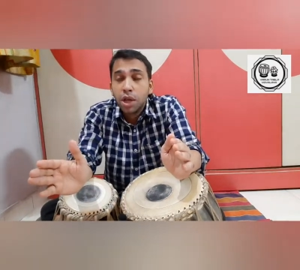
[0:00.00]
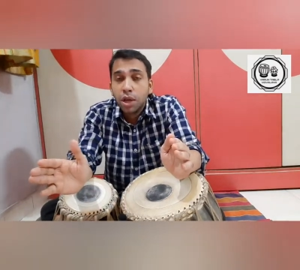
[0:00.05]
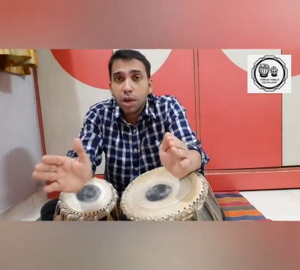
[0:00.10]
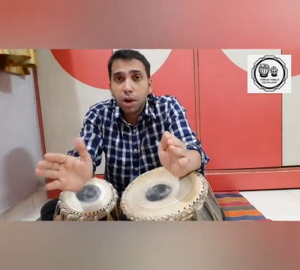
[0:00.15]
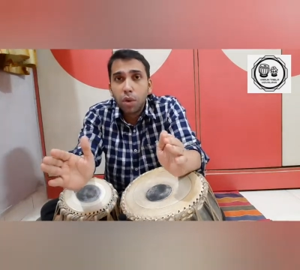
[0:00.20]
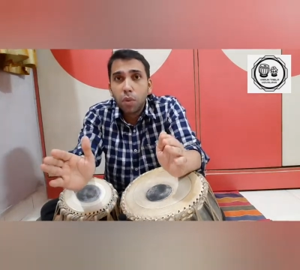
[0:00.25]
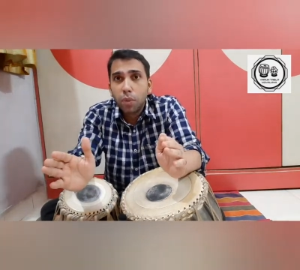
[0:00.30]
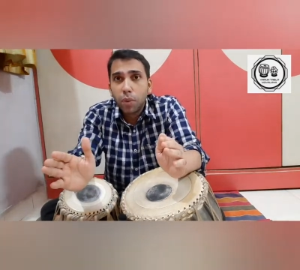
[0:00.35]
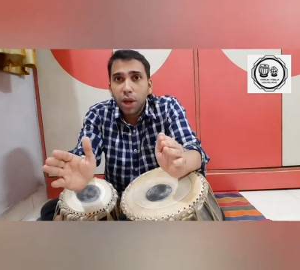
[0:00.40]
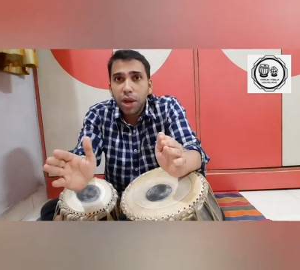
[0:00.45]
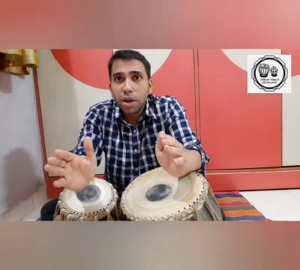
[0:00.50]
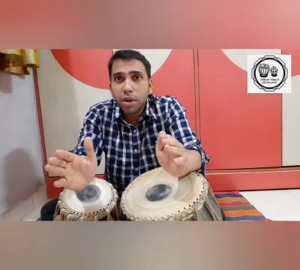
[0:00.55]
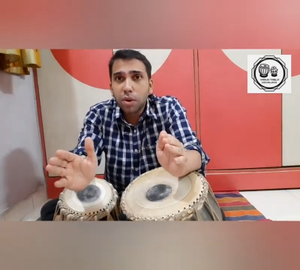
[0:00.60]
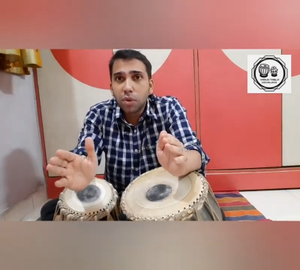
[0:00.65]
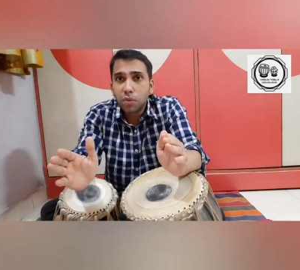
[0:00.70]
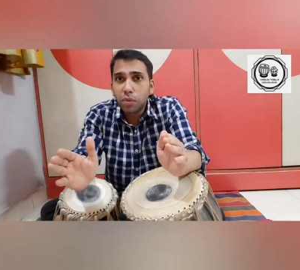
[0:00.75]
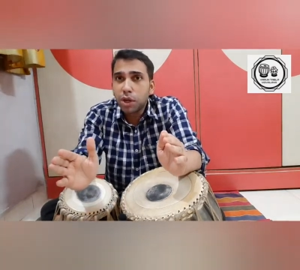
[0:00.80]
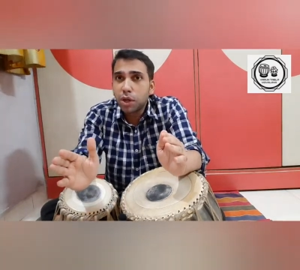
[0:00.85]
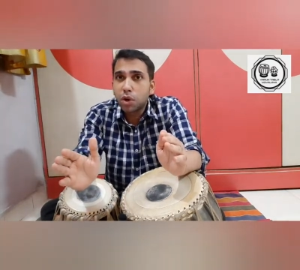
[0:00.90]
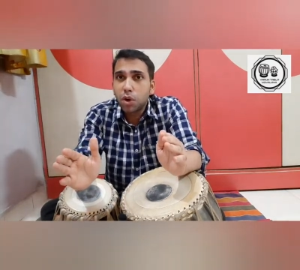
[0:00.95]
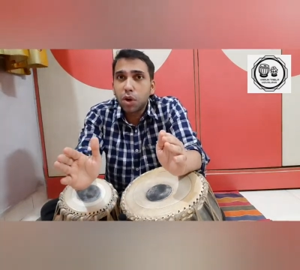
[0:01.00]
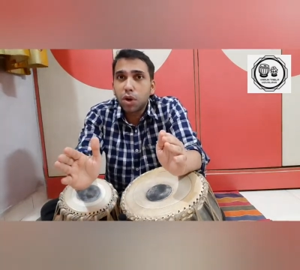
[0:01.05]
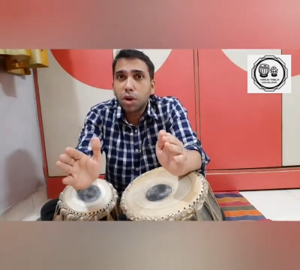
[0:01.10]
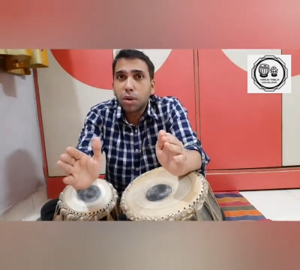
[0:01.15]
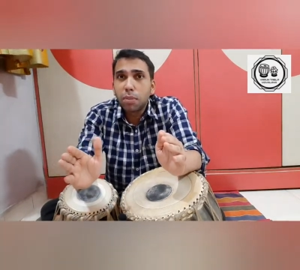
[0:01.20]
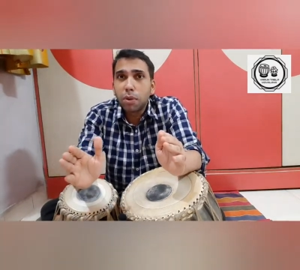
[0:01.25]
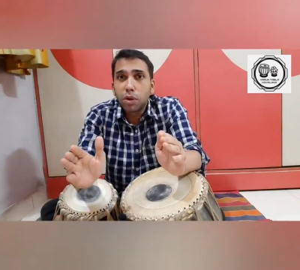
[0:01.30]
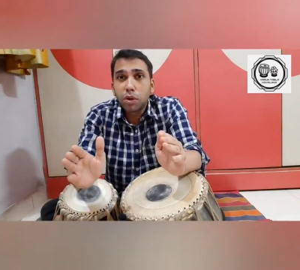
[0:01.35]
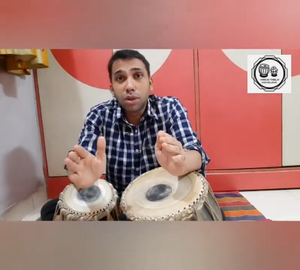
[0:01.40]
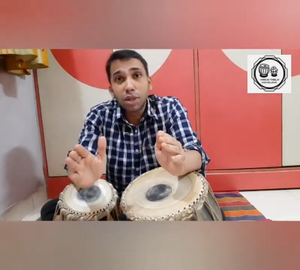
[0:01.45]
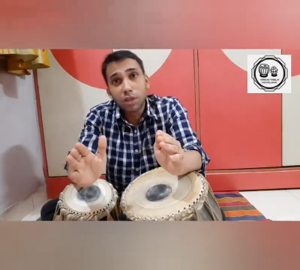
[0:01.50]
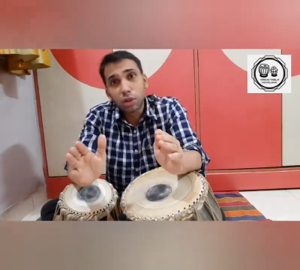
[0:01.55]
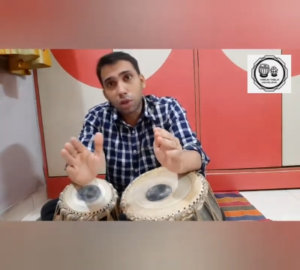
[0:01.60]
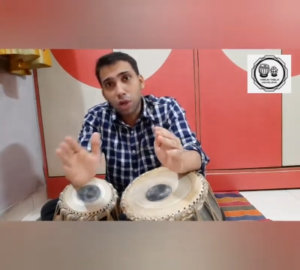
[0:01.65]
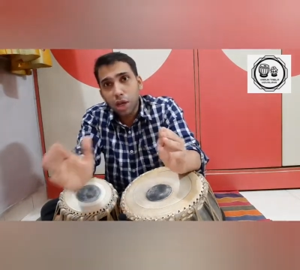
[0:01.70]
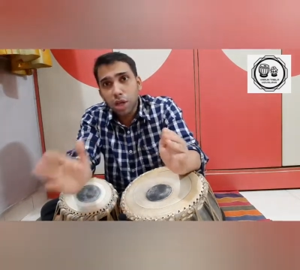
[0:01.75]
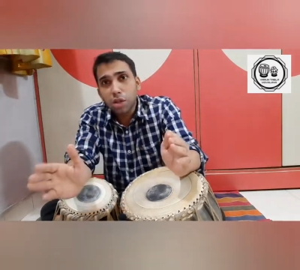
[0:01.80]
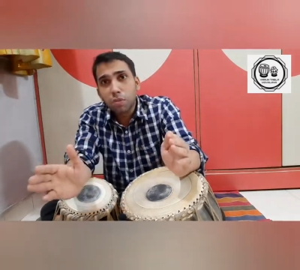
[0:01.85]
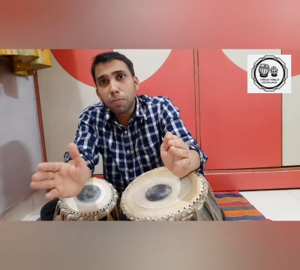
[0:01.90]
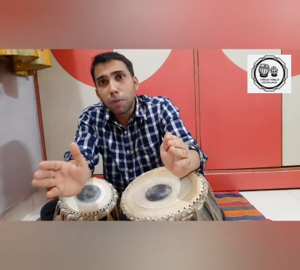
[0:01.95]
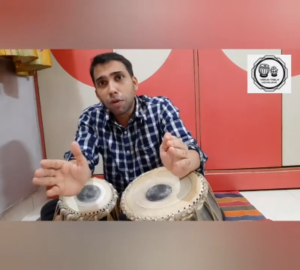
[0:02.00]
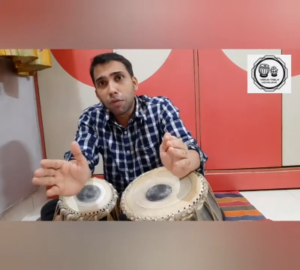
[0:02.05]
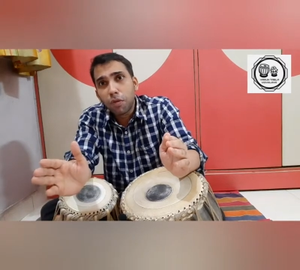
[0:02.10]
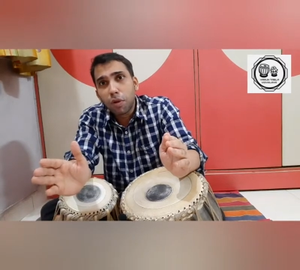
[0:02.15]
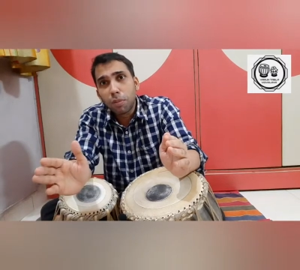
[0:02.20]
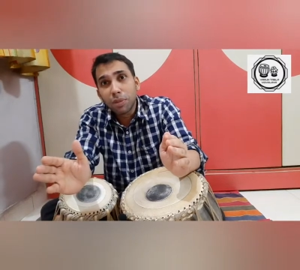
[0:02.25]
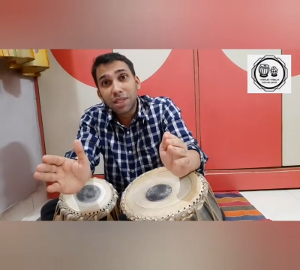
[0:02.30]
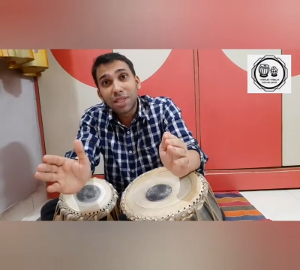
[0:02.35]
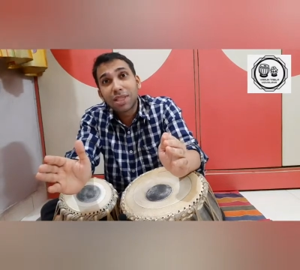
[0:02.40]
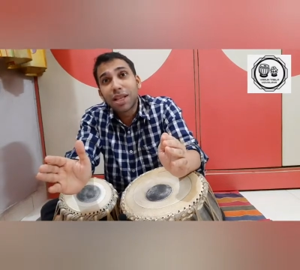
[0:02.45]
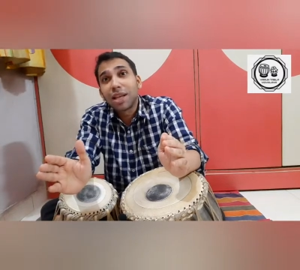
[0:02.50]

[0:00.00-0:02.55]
Now when we talk about the stage performance,